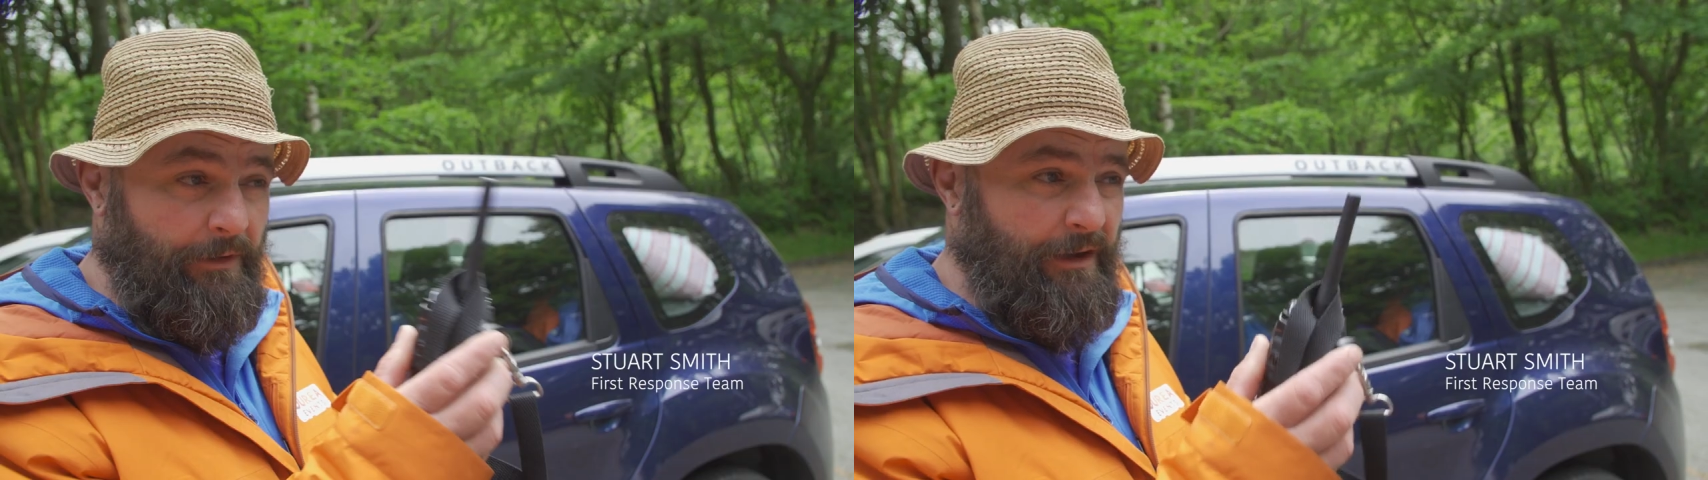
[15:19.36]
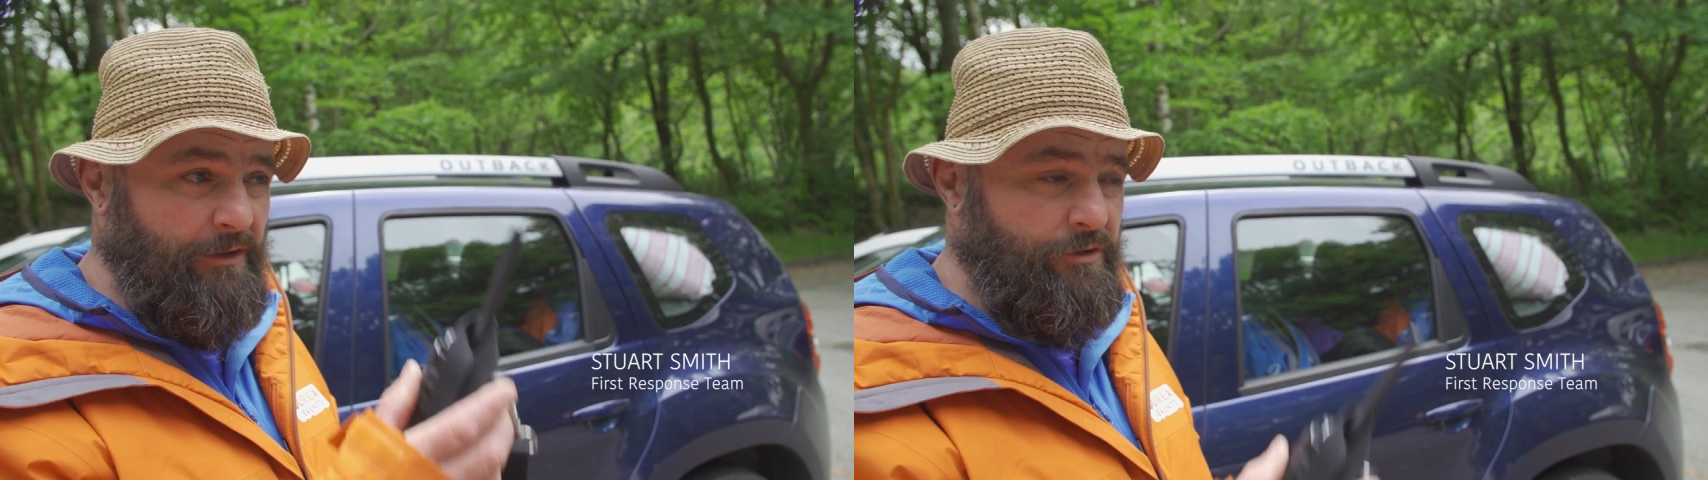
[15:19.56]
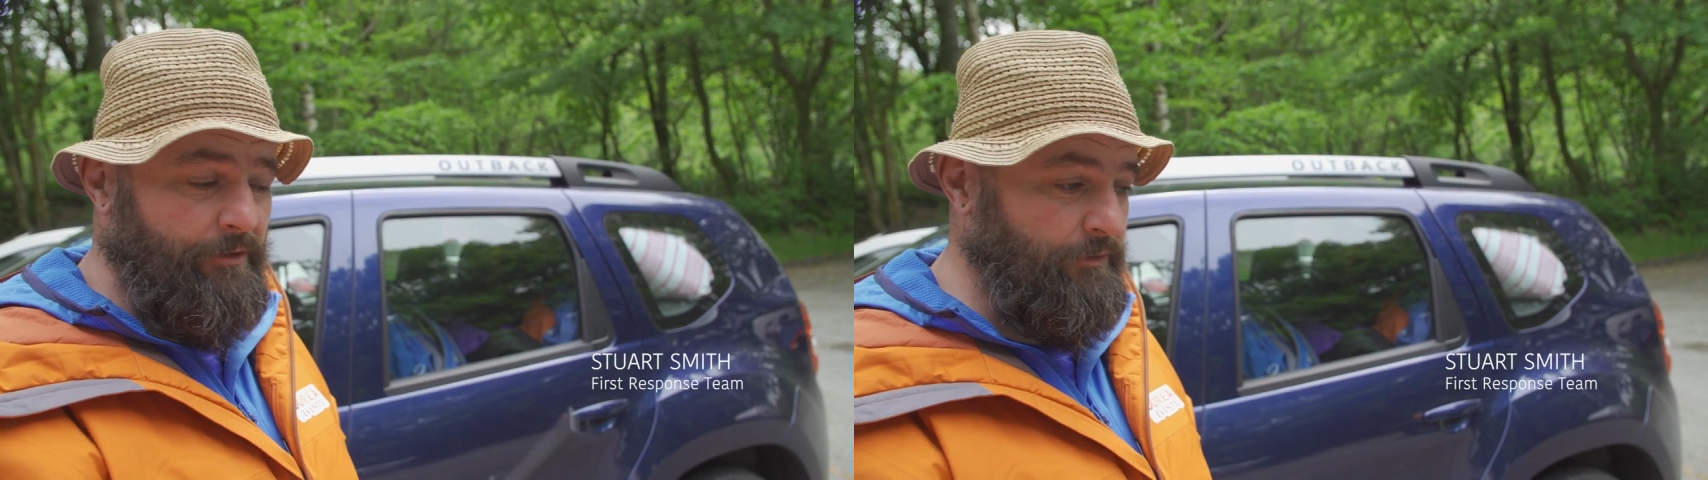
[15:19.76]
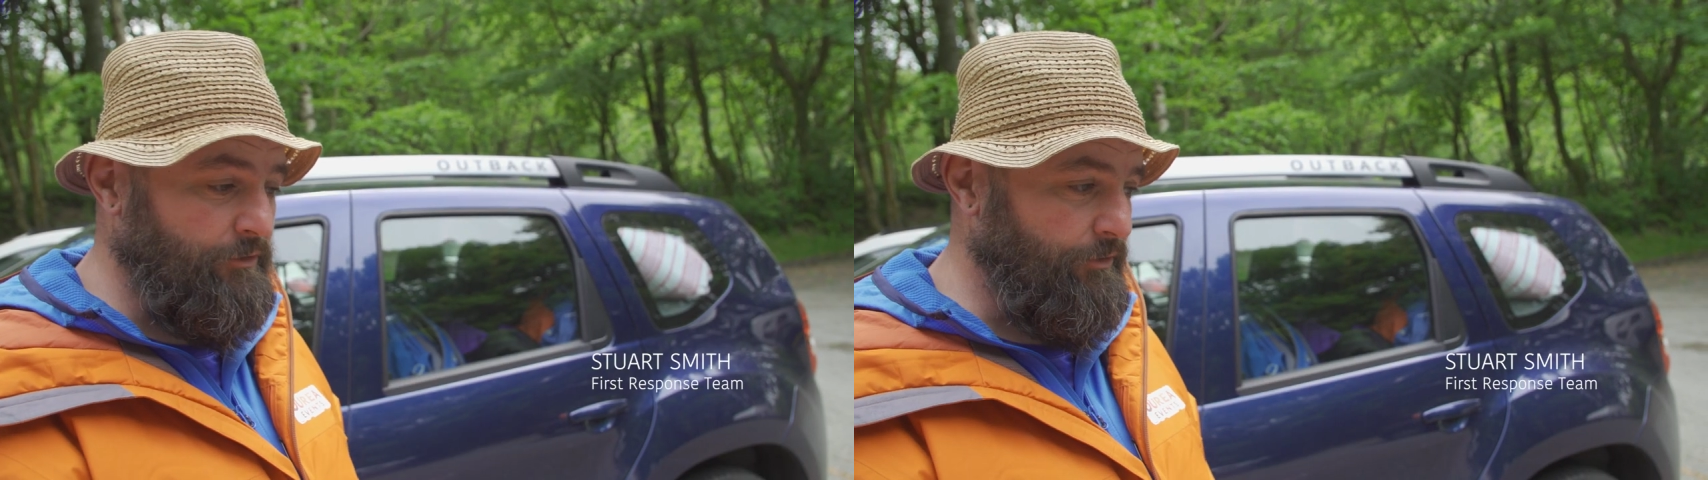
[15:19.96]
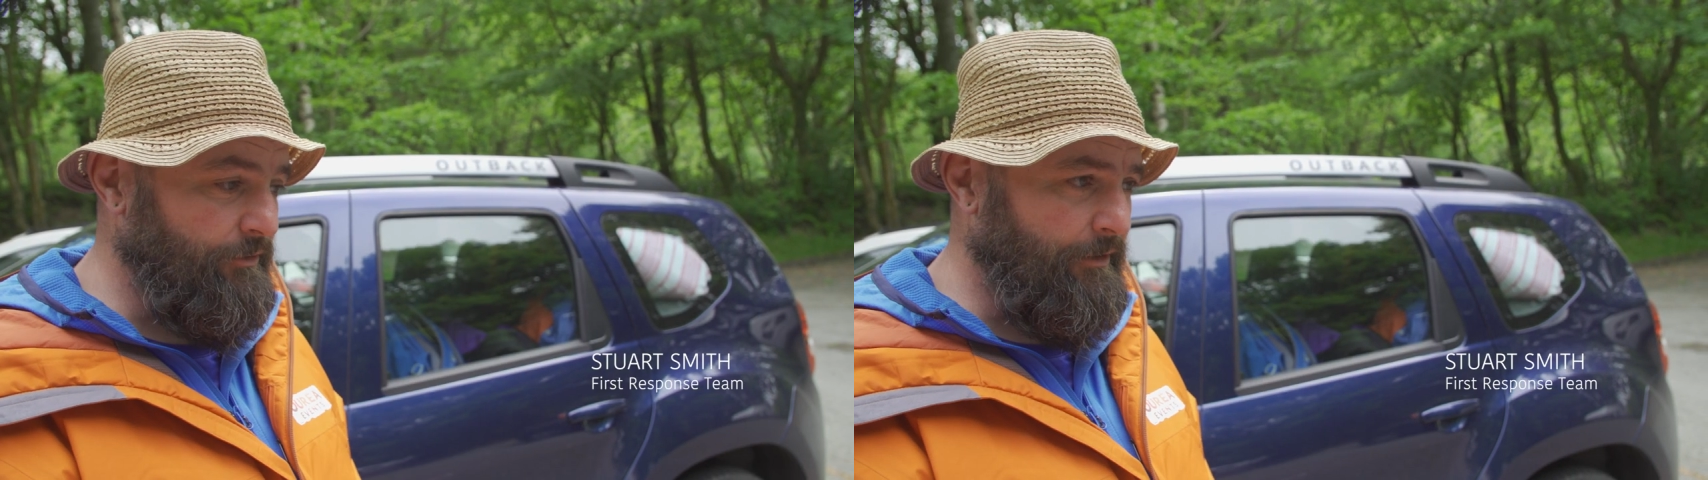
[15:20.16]
lake sort of
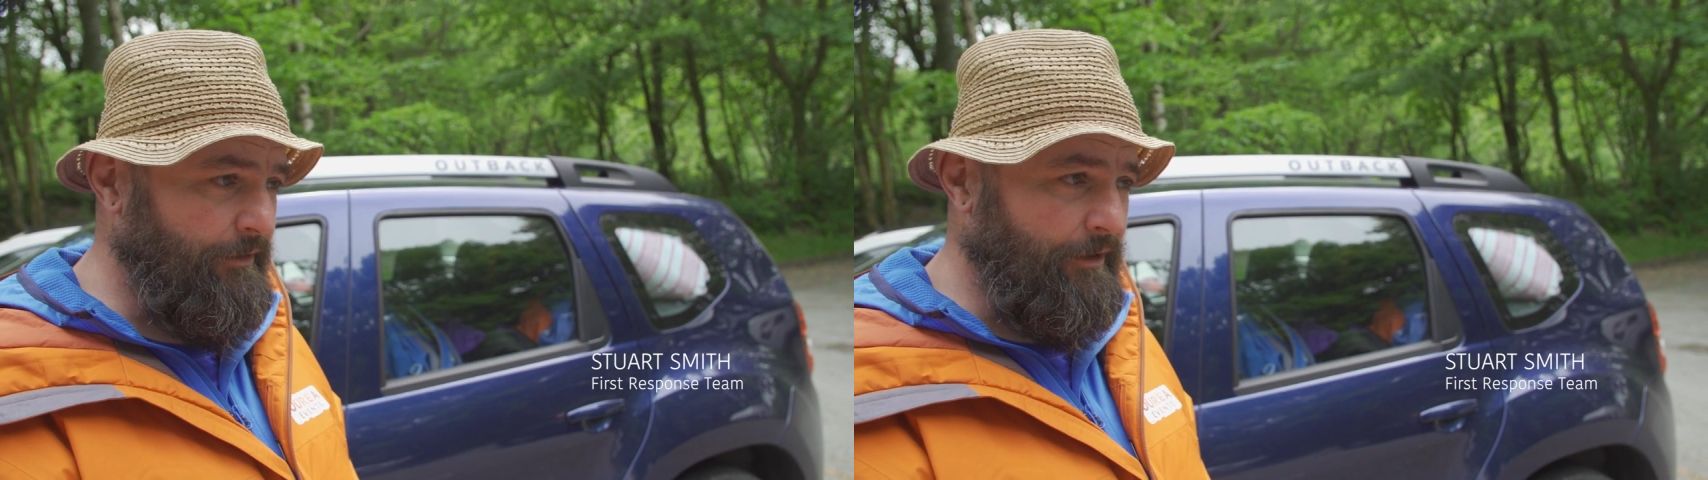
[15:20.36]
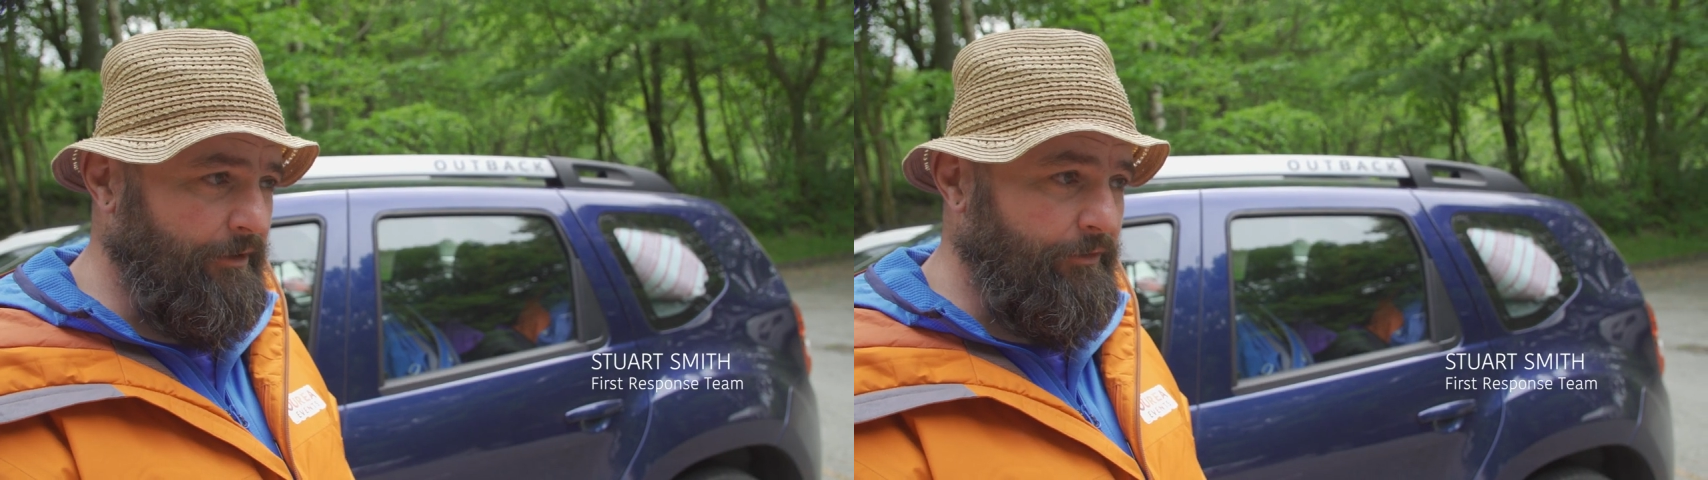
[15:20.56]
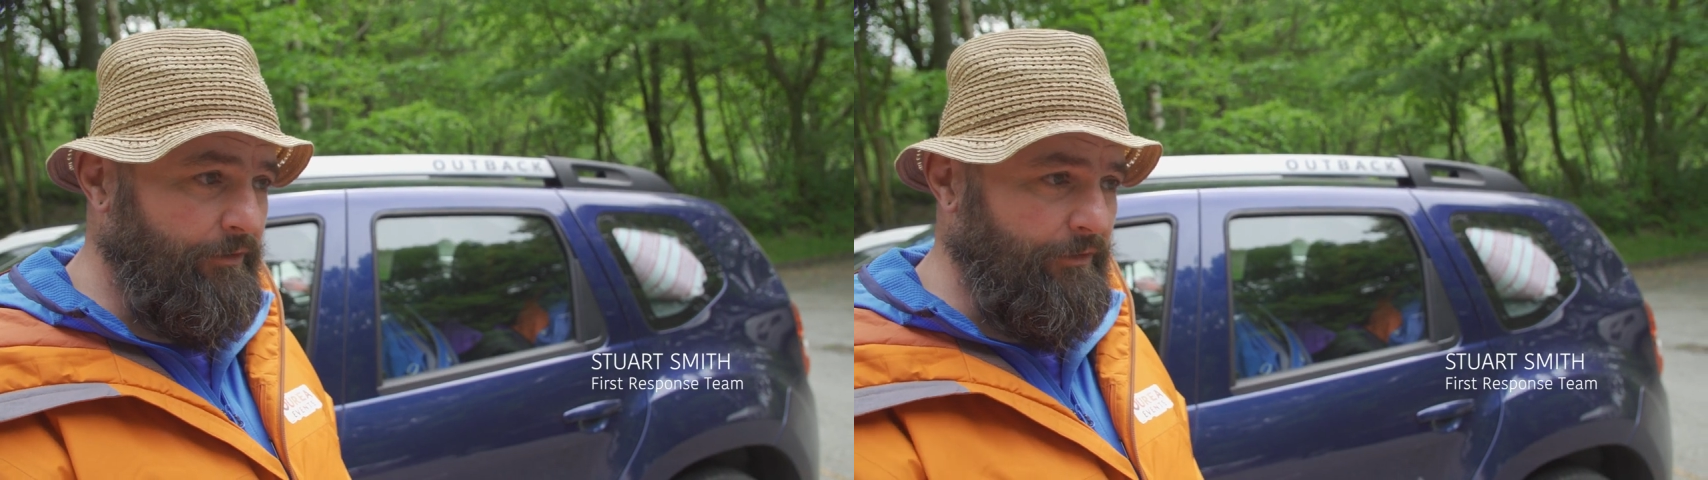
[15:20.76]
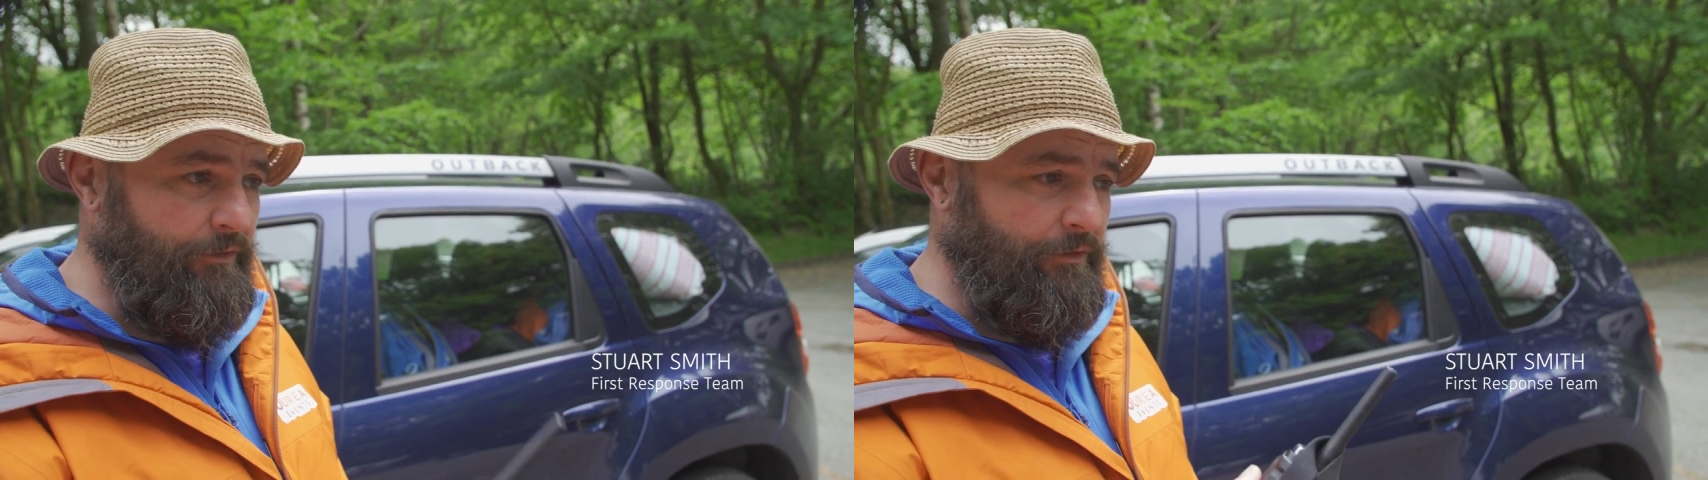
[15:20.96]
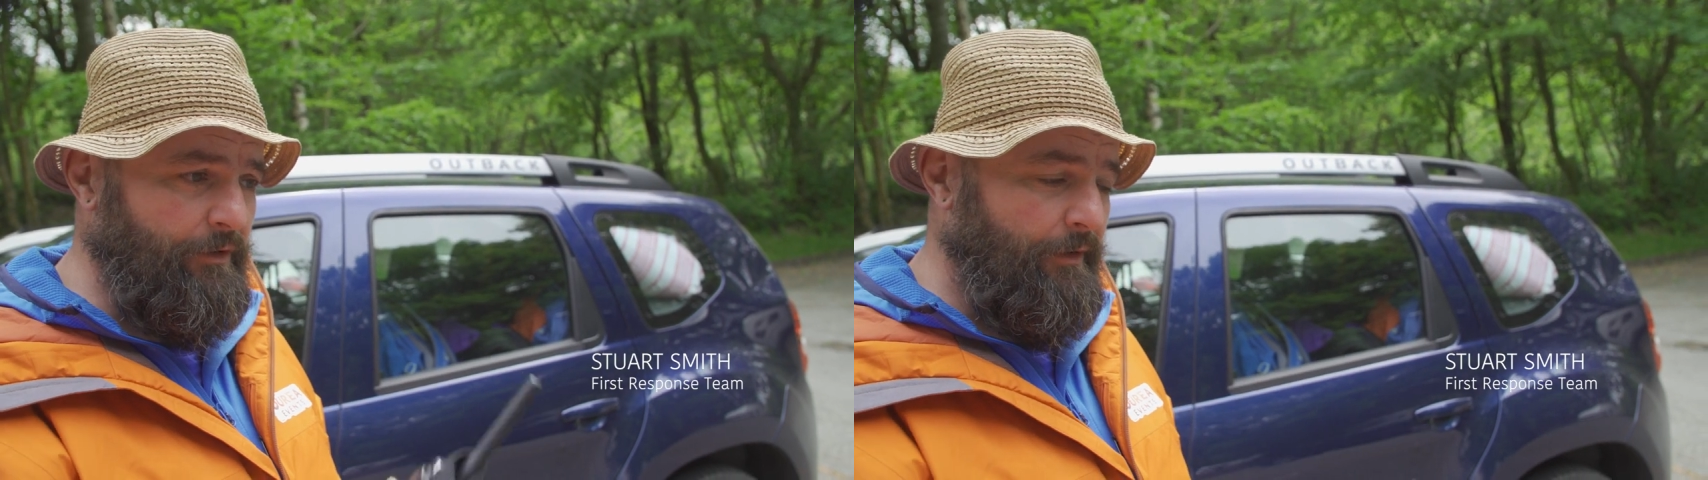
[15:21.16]
just underneath Cadair
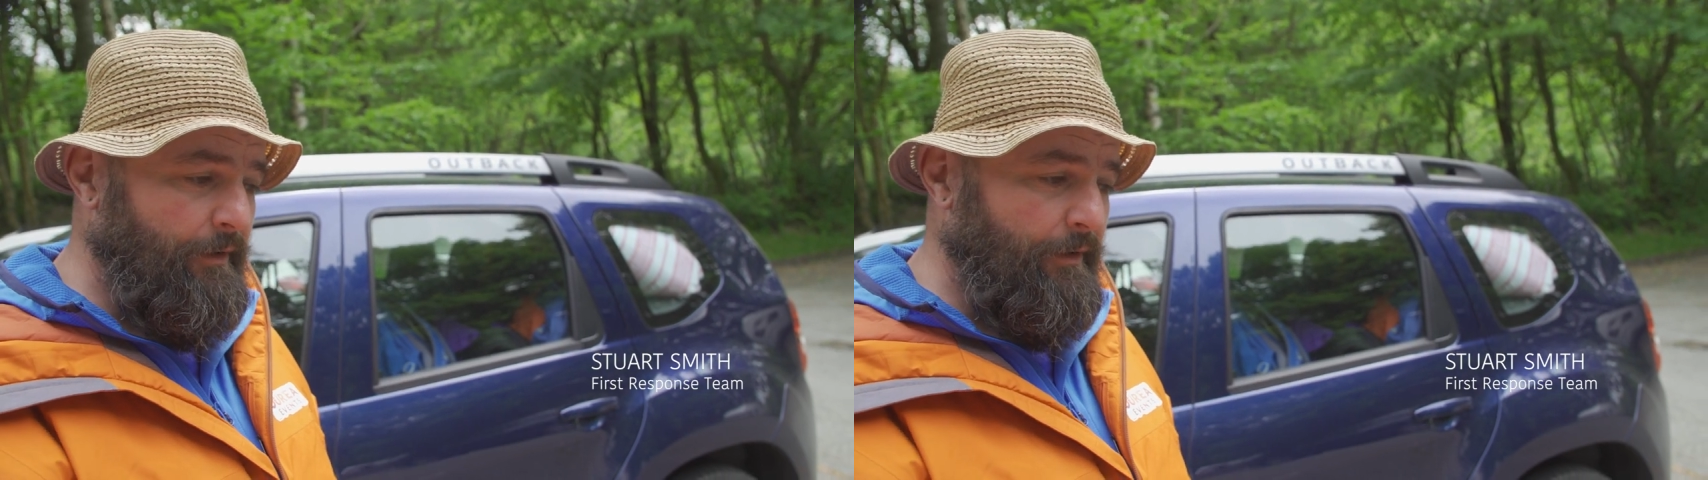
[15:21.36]
Idris,